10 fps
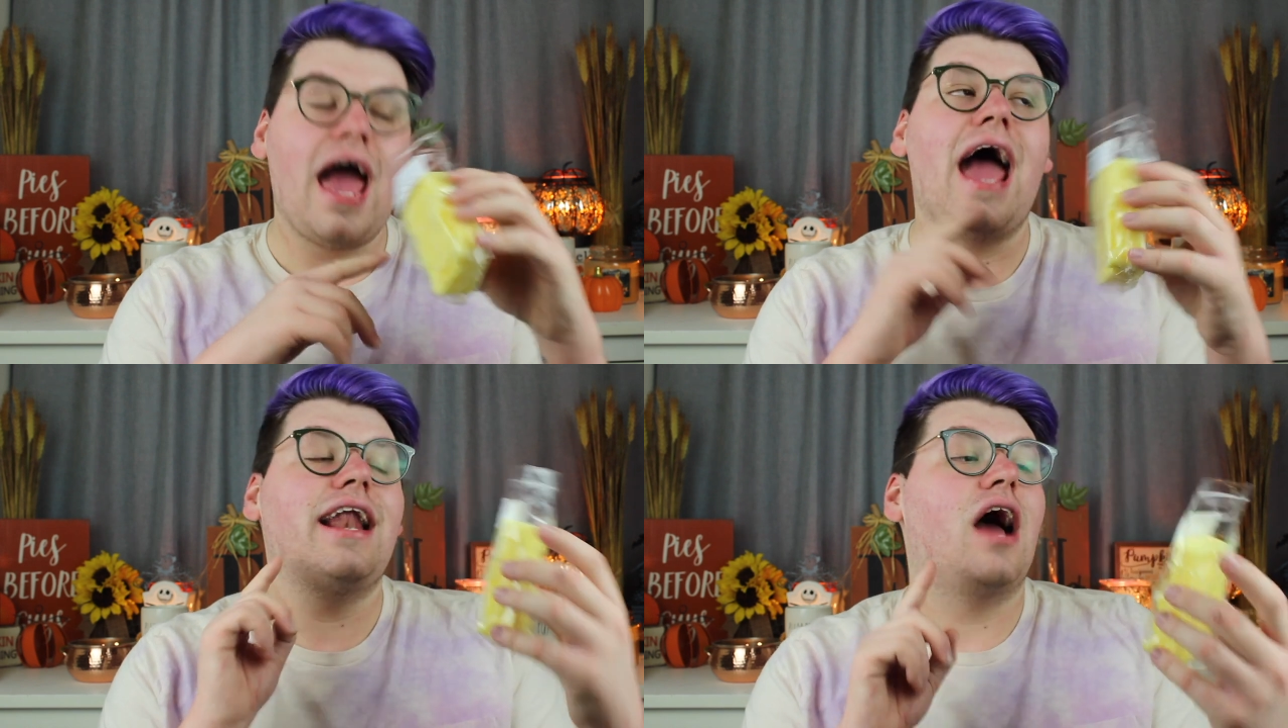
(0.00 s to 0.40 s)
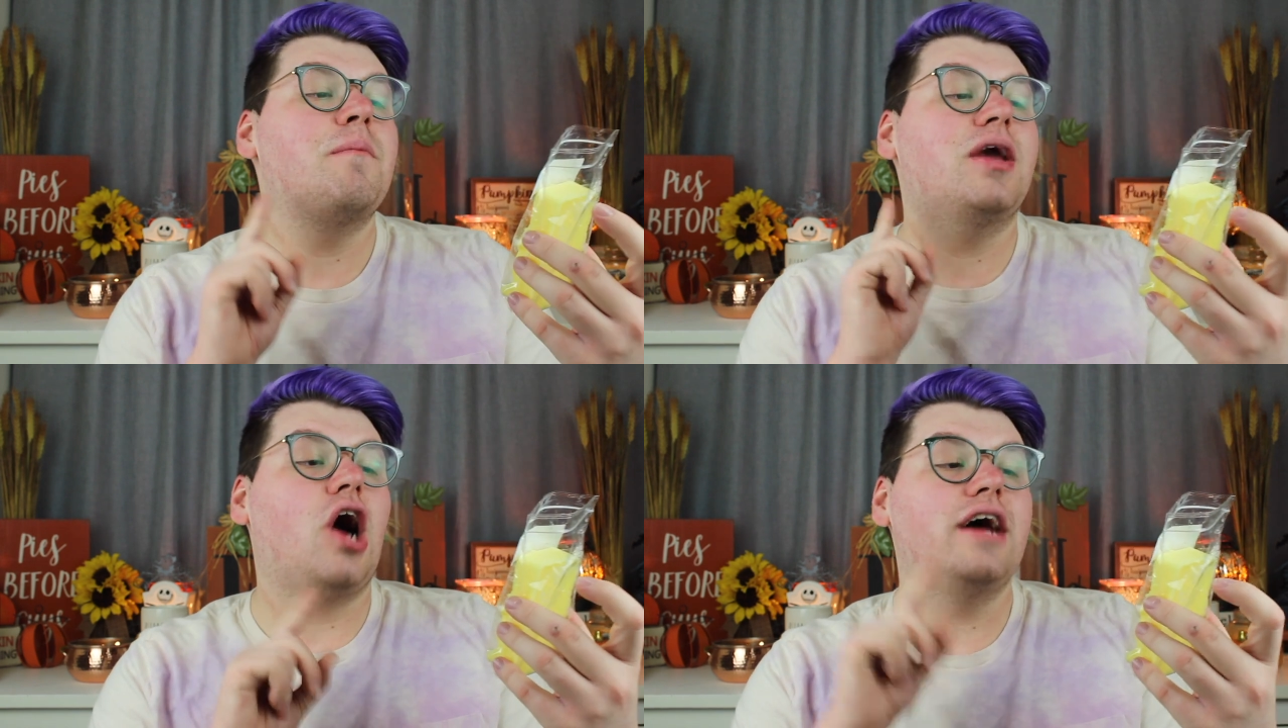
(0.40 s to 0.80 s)
And
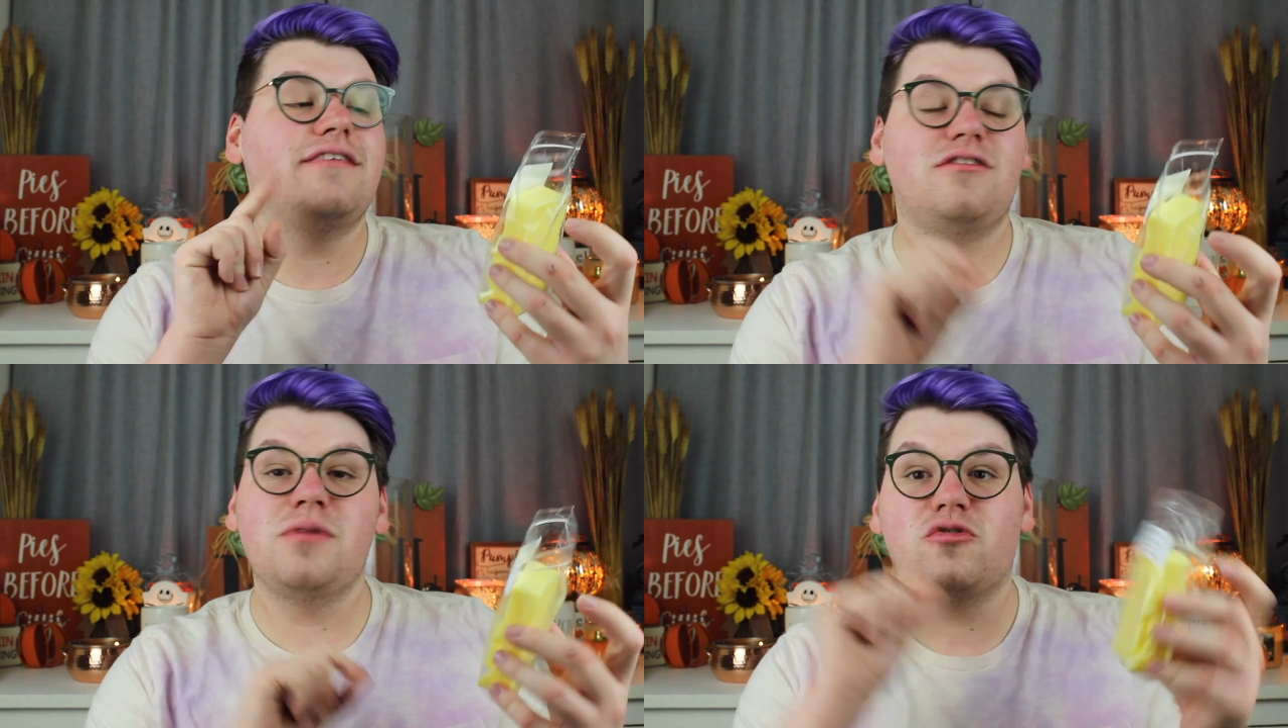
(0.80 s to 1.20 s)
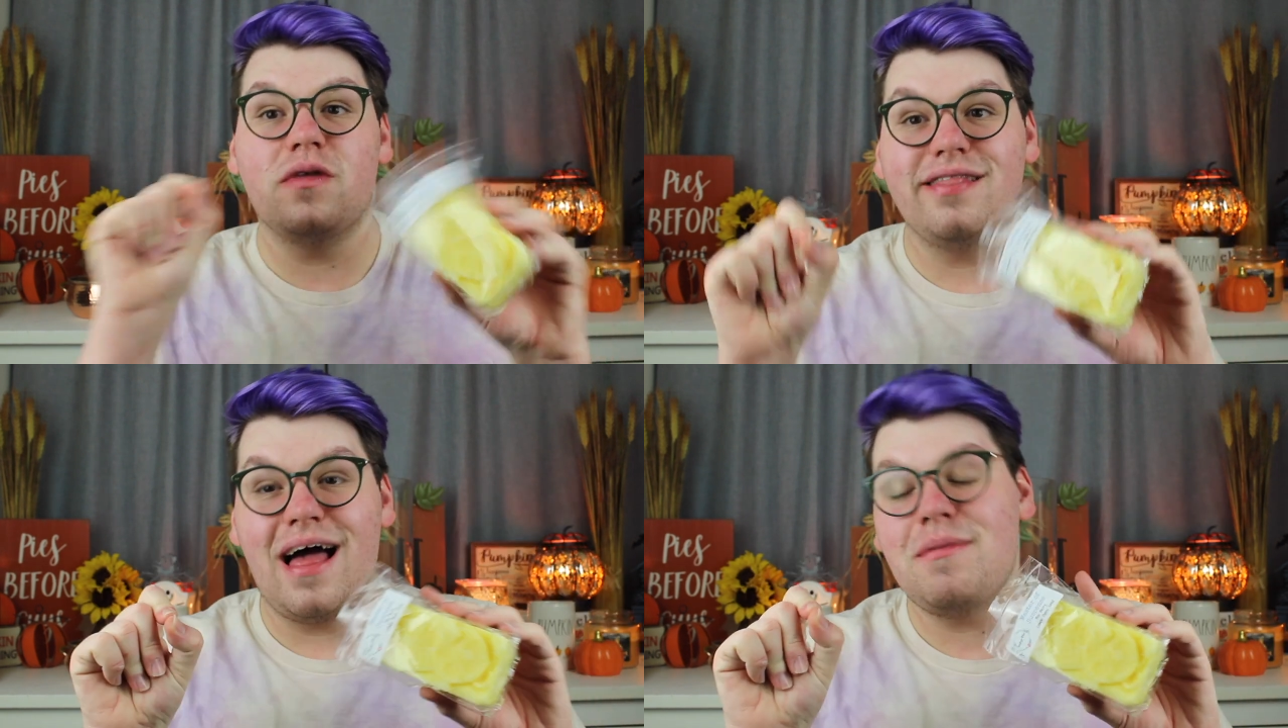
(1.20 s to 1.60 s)
because it's mixed
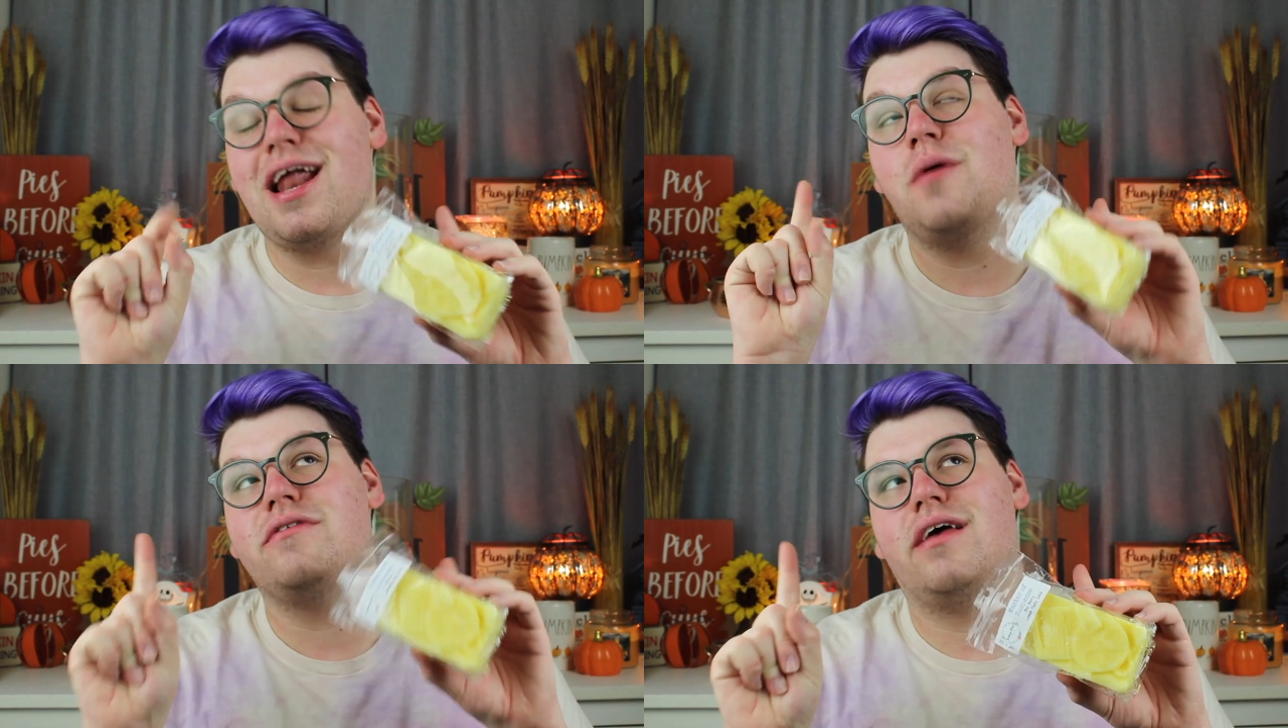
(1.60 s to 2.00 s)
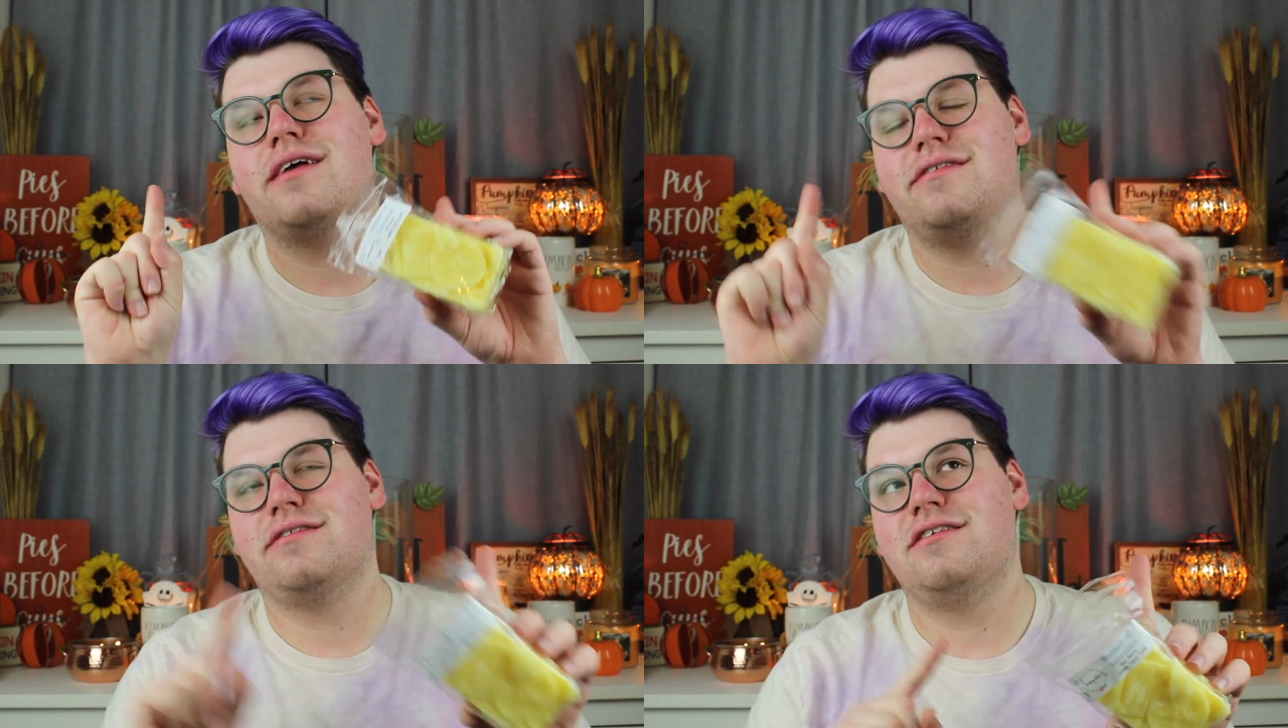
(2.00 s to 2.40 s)
with lemon, I was like,
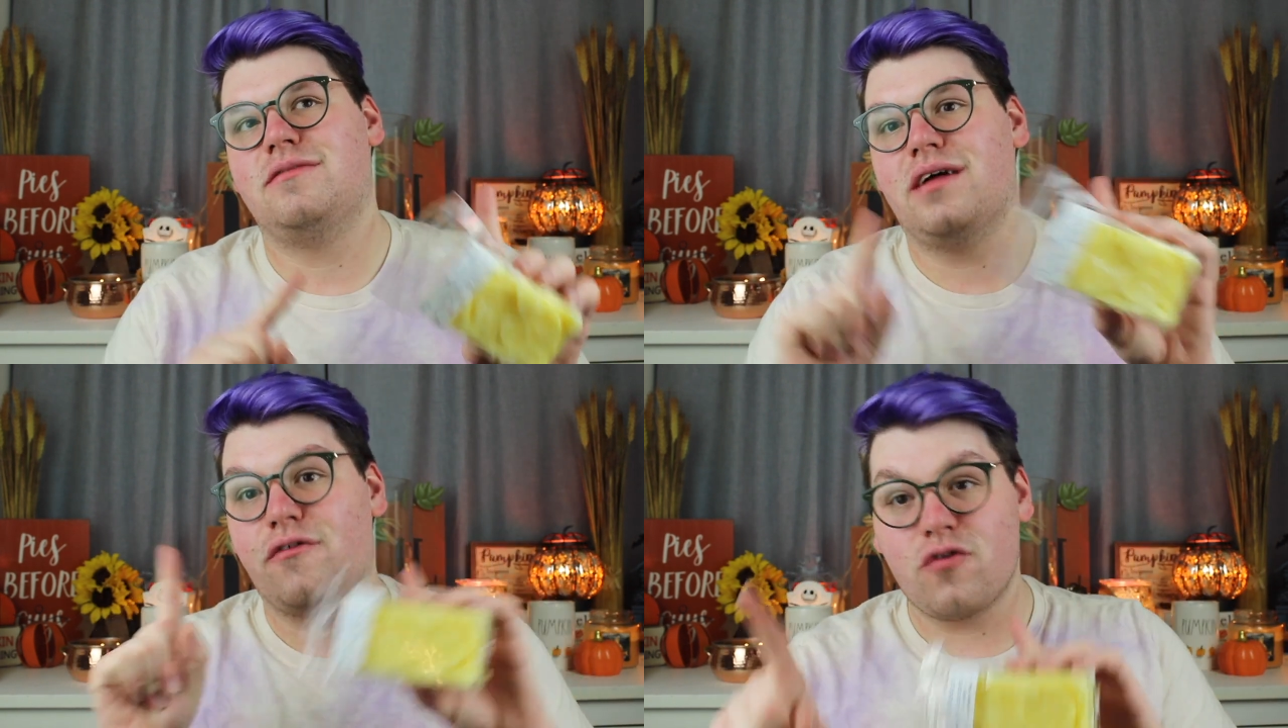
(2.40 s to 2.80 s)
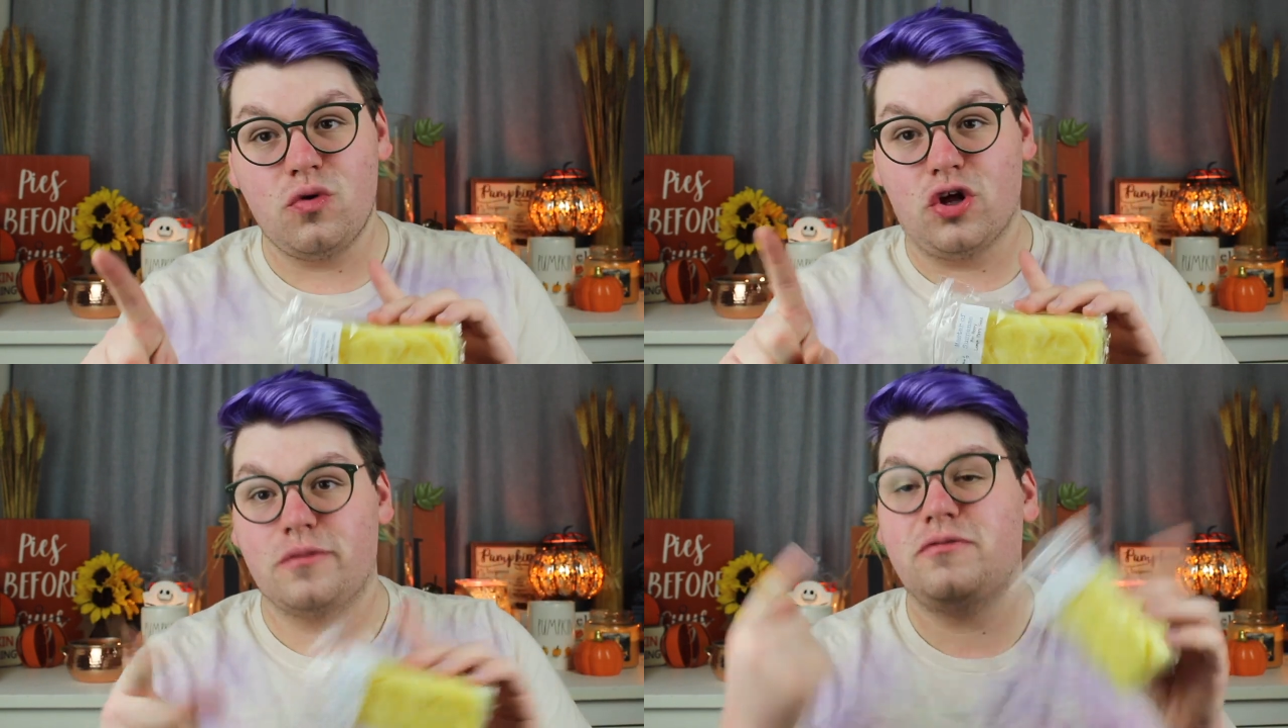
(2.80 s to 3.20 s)
is this going to smell like
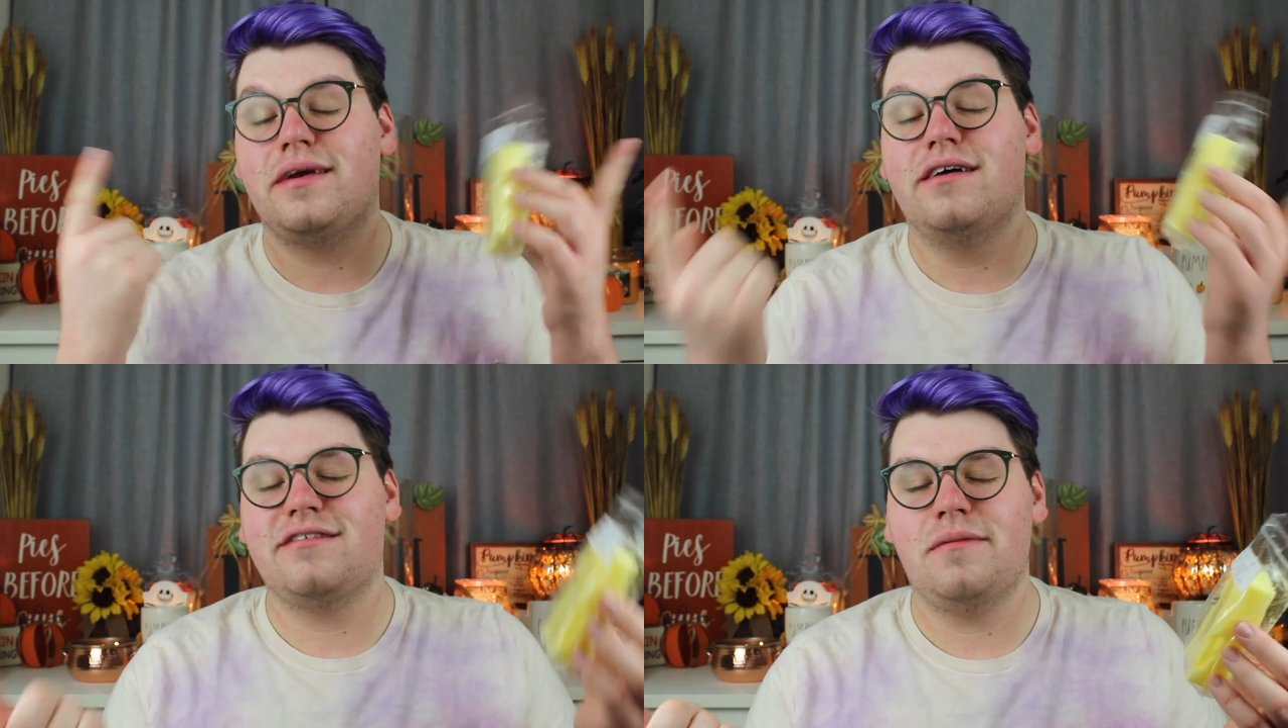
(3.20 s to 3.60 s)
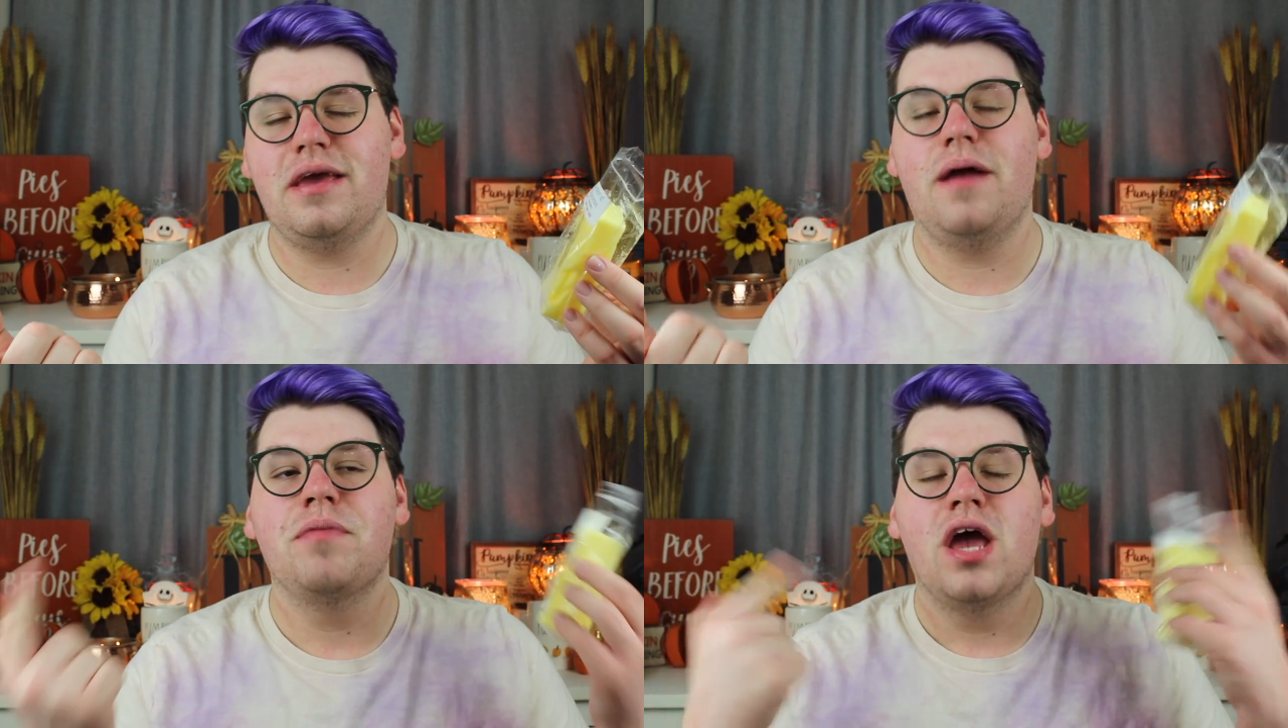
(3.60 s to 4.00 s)
Froot Loops? Because to
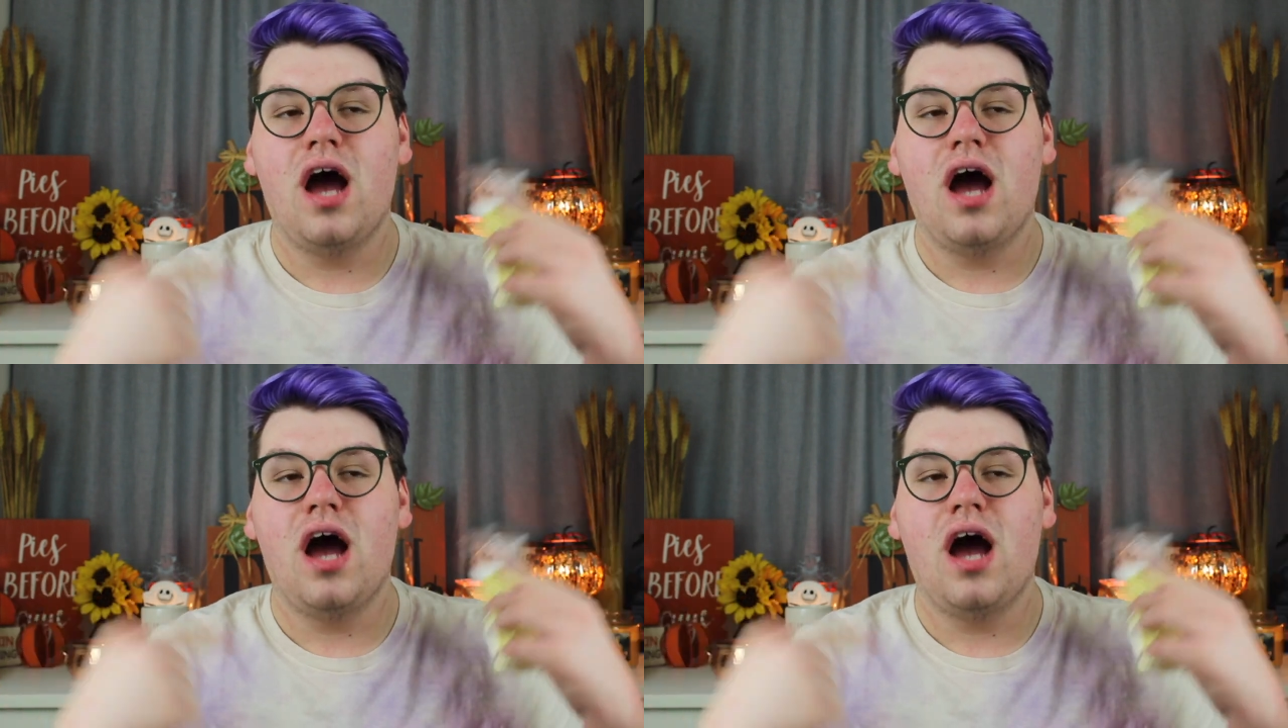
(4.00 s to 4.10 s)
me,